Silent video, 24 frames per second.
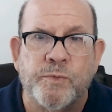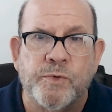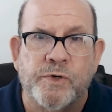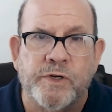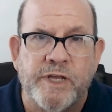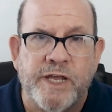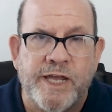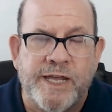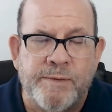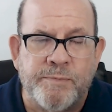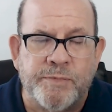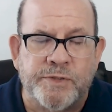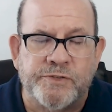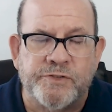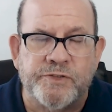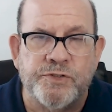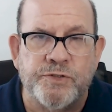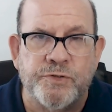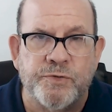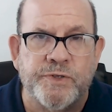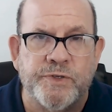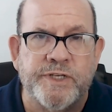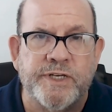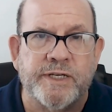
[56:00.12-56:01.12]
that we're able
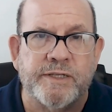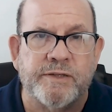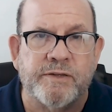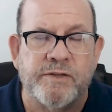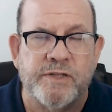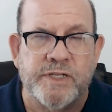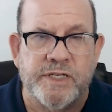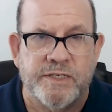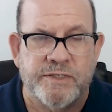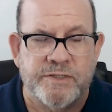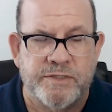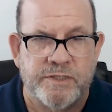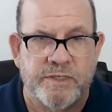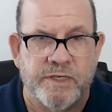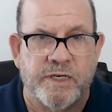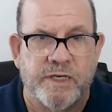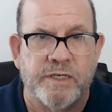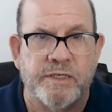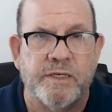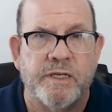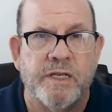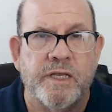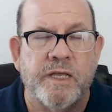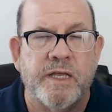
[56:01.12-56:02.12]
to get things
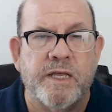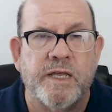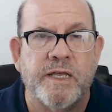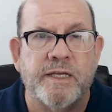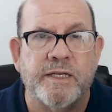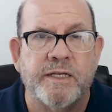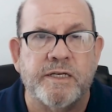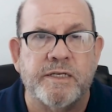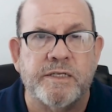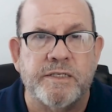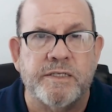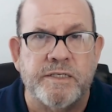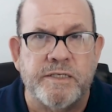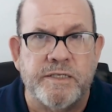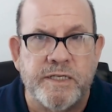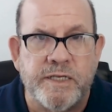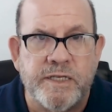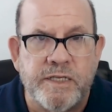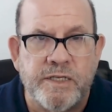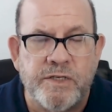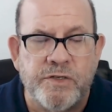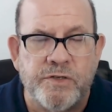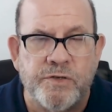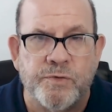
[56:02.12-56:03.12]
done and
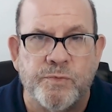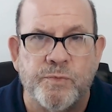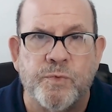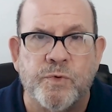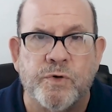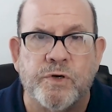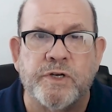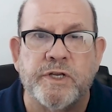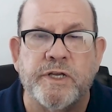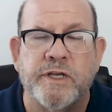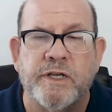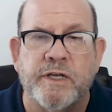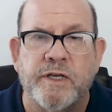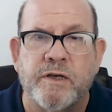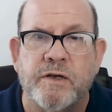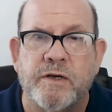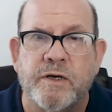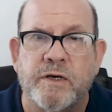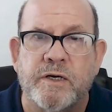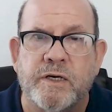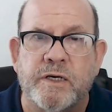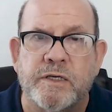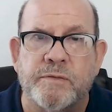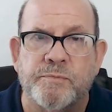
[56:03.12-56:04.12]
continue working
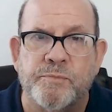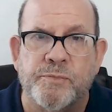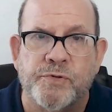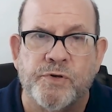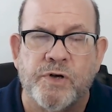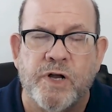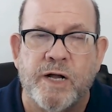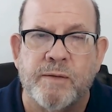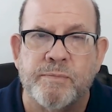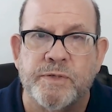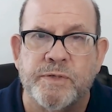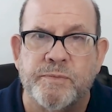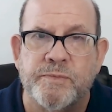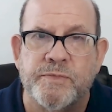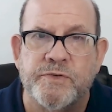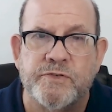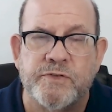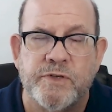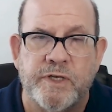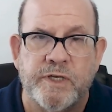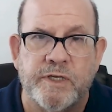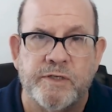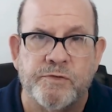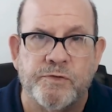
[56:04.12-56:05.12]
on
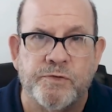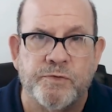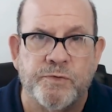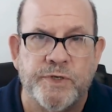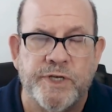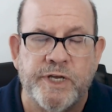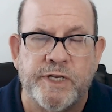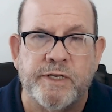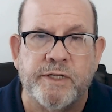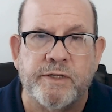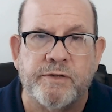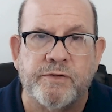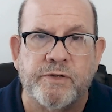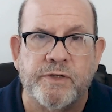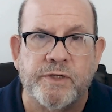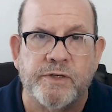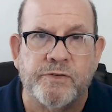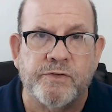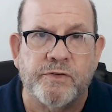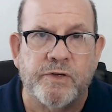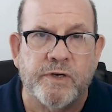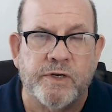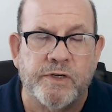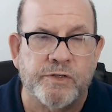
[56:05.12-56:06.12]
problems and creating
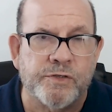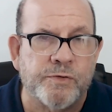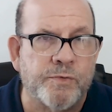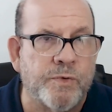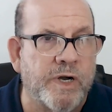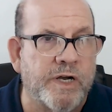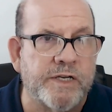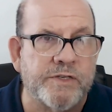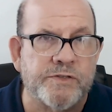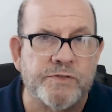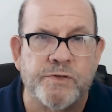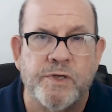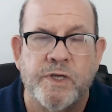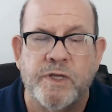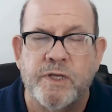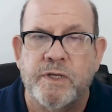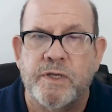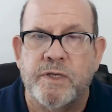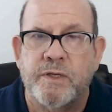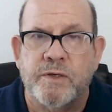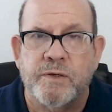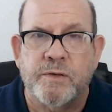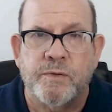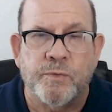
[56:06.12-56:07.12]
things. Otherwise,
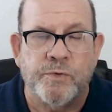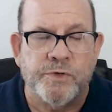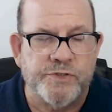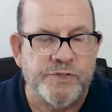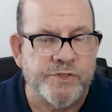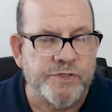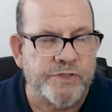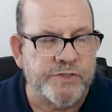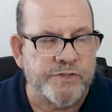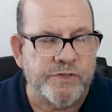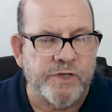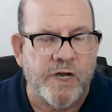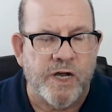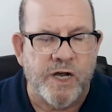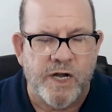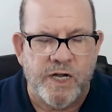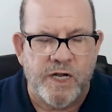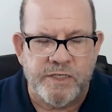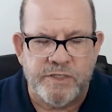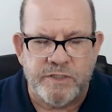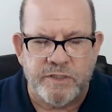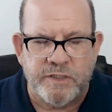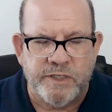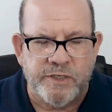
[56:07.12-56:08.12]
we're just
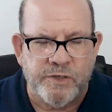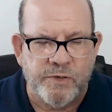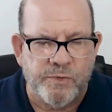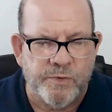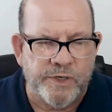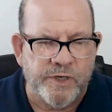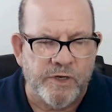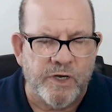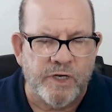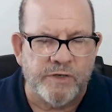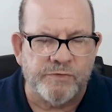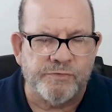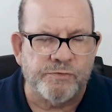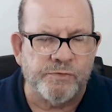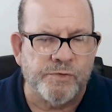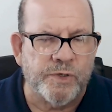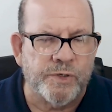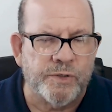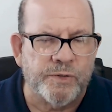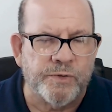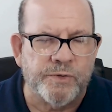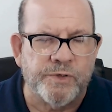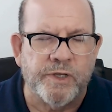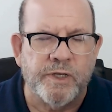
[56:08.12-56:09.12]
constantly going off
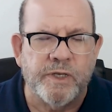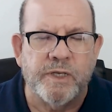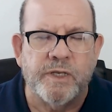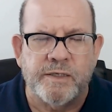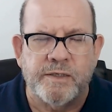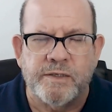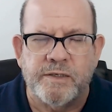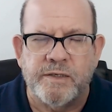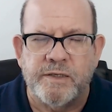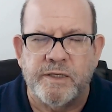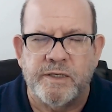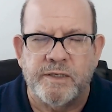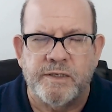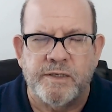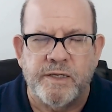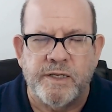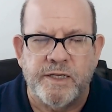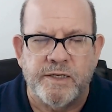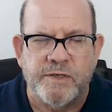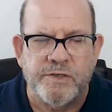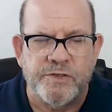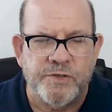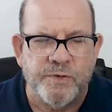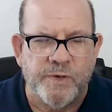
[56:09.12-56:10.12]
road and
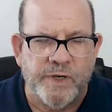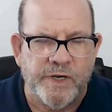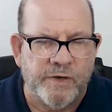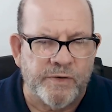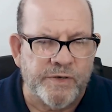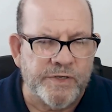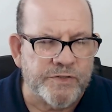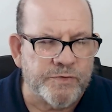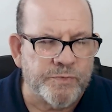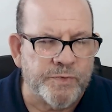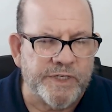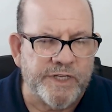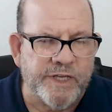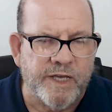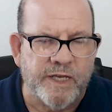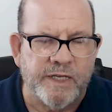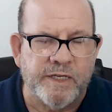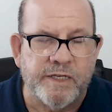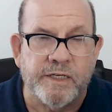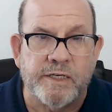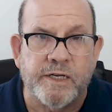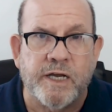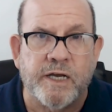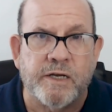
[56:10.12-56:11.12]
in, into areas we
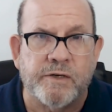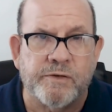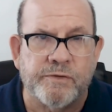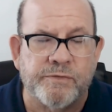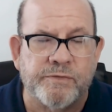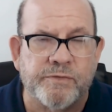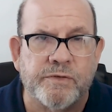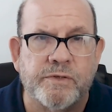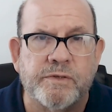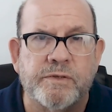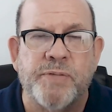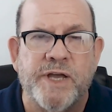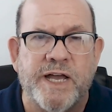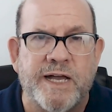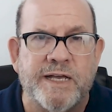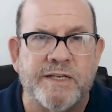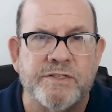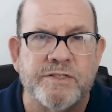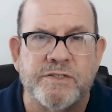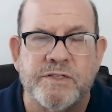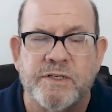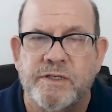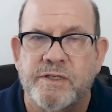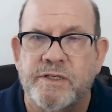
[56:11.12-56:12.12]
can't get out of. The
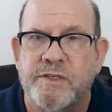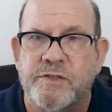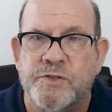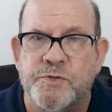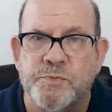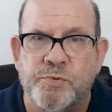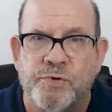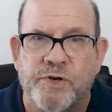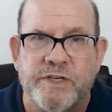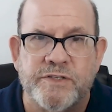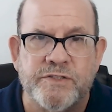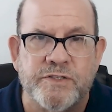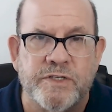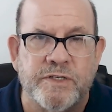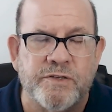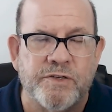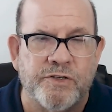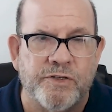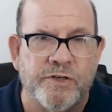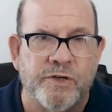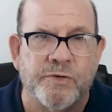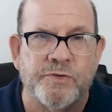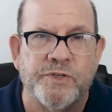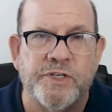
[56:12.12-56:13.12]
past is
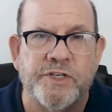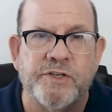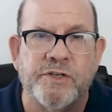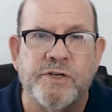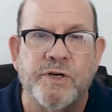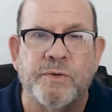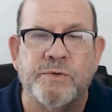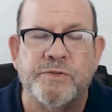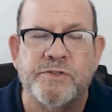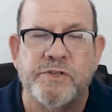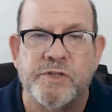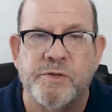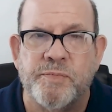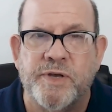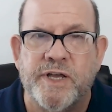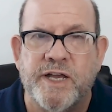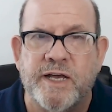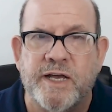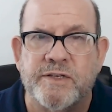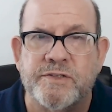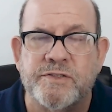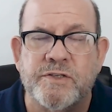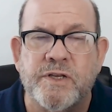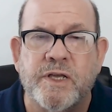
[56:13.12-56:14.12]
present. You don't need to go into the
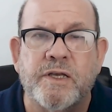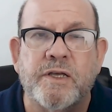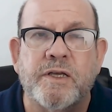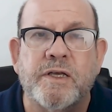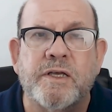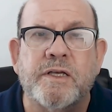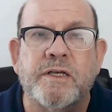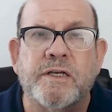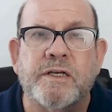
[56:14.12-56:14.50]
past.